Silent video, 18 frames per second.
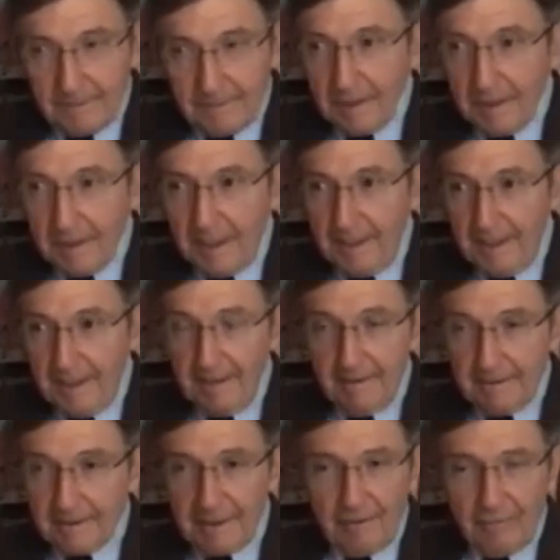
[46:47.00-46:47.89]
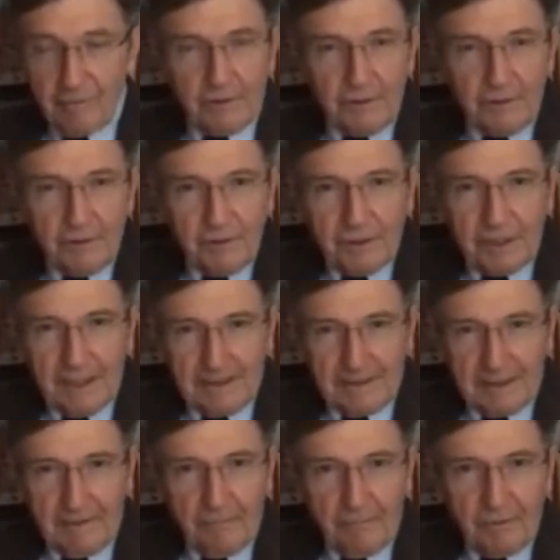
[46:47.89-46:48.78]
yes? Today,
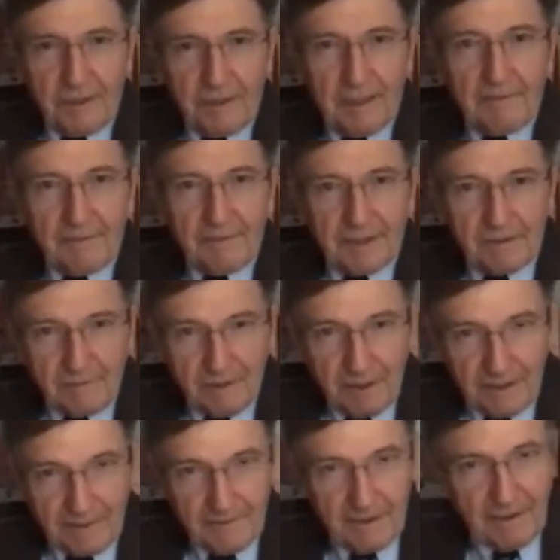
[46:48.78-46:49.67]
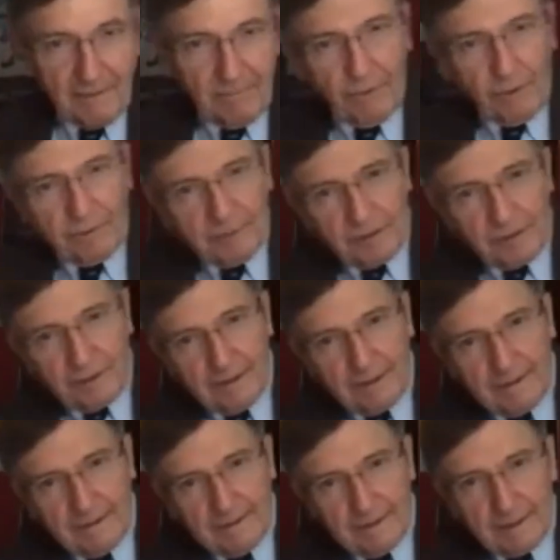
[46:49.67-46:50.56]
they wouldn't do that. They would never derive that
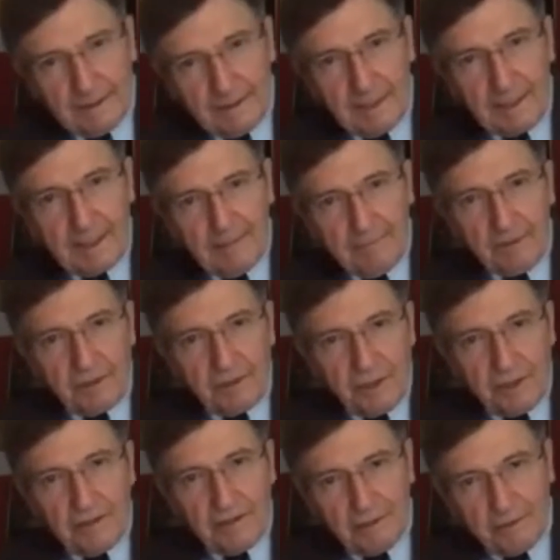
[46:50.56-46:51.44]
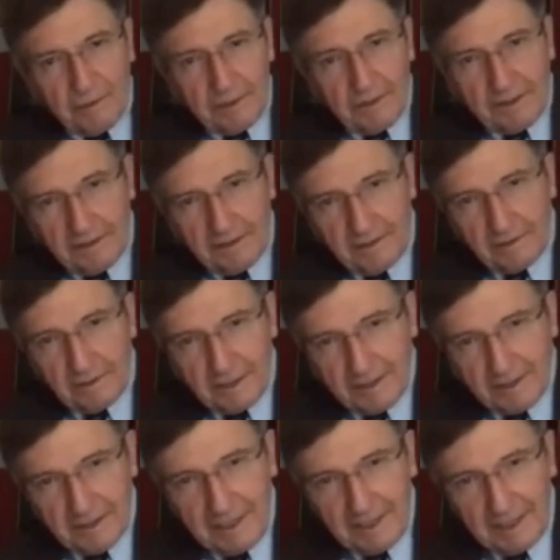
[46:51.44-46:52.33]
formula. They get machine learning,
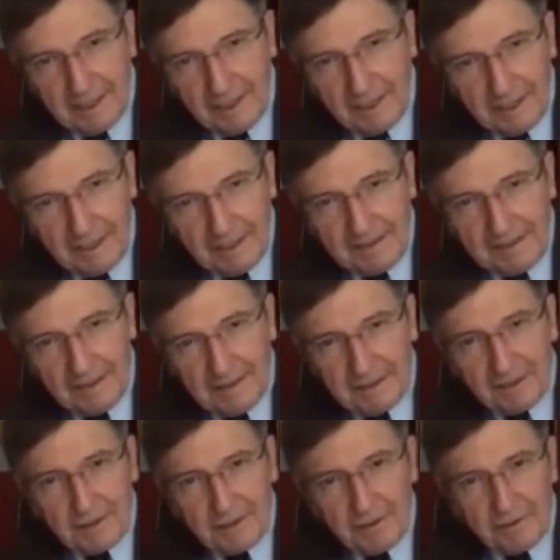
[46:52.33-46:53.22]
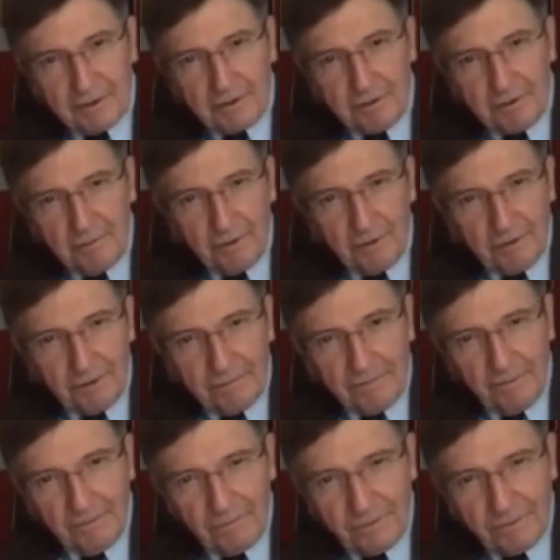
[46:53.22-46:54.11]
okay, AI, search the
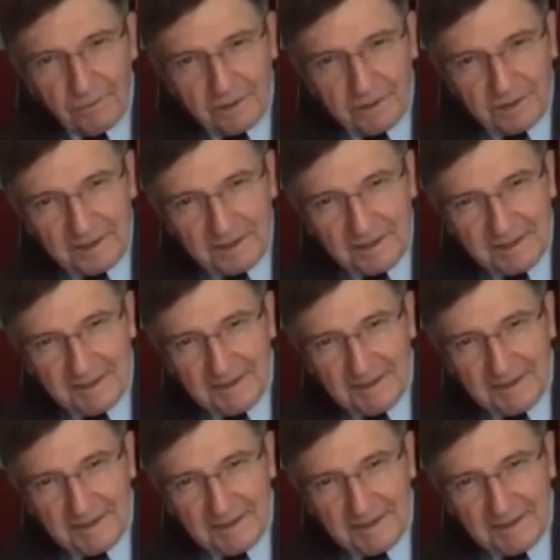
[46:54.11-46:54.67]
world for roots,